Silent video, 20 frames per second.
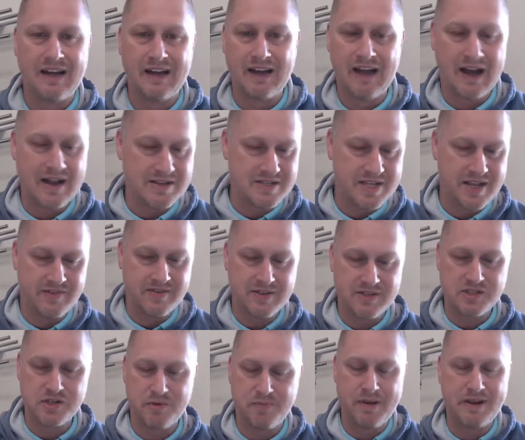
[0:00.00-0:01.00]
God has given
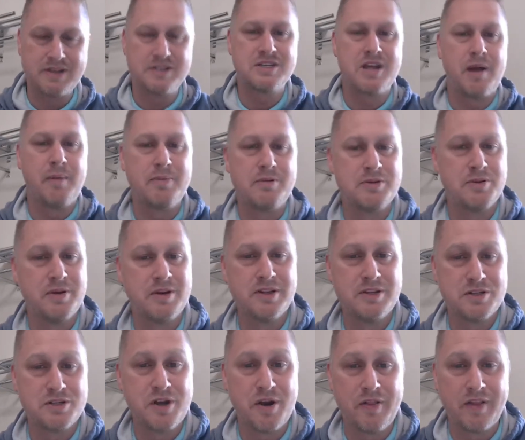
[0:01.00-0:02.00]
us tremendous opportunity
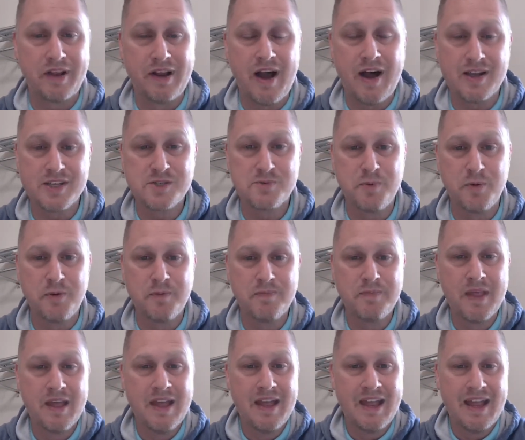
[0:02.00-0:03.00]
to share the
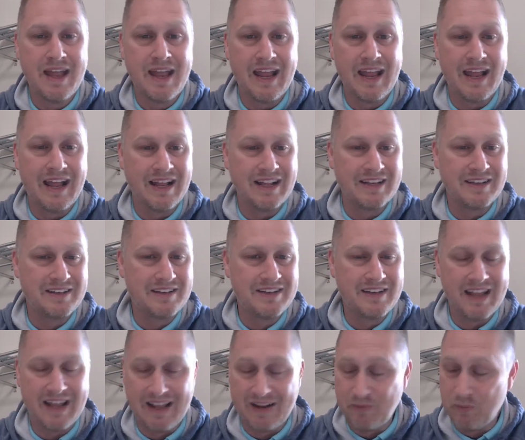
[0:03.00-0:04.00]
gospel, and,
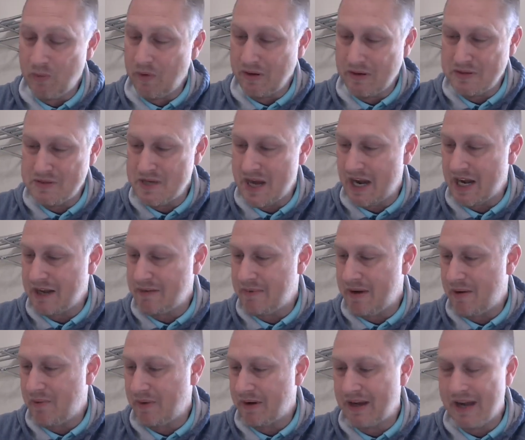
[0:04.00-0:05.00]
and we're excited
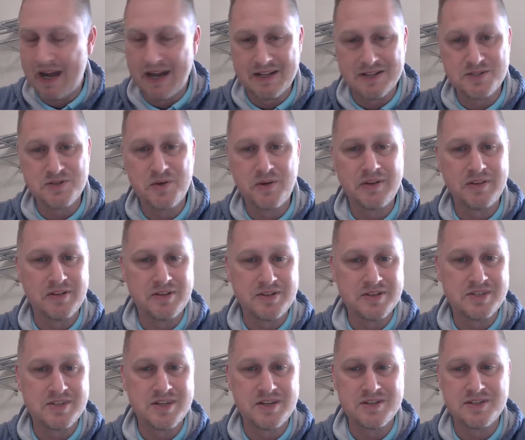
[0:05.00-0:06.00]
about what God is doing, the
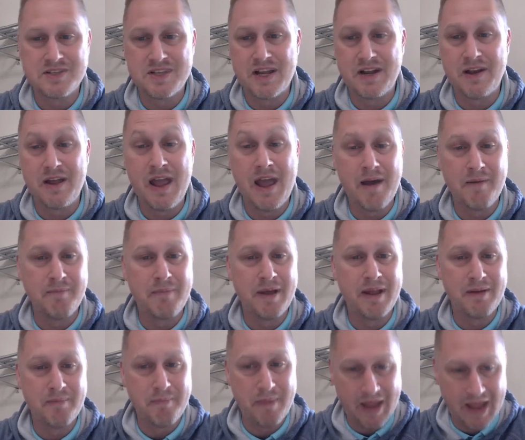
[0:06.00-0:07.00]
decisions that have
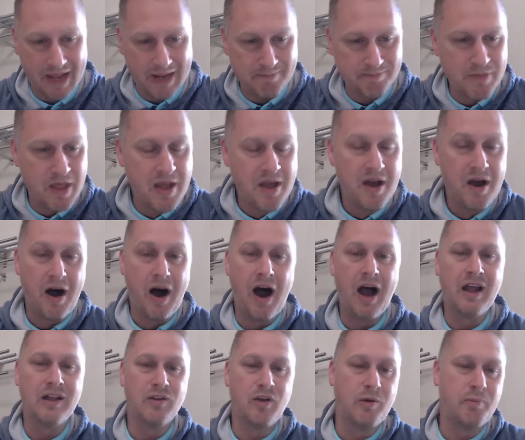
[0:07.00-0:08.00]
been made. All
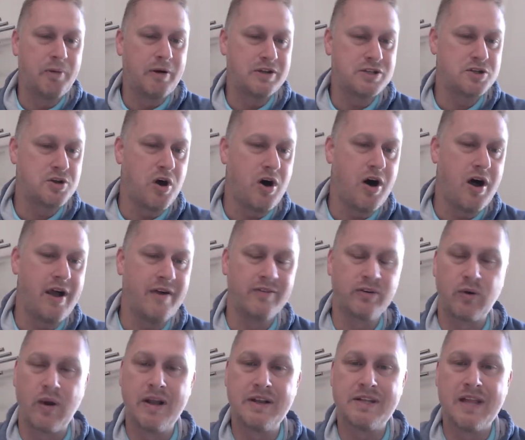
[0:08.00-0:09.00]
right, Lord bless you all. Have
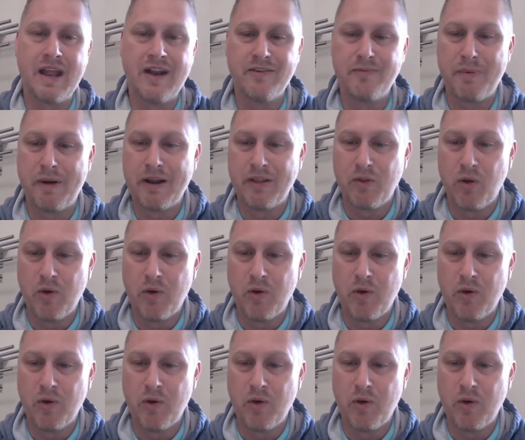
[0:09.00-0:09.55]
a great day, everybody.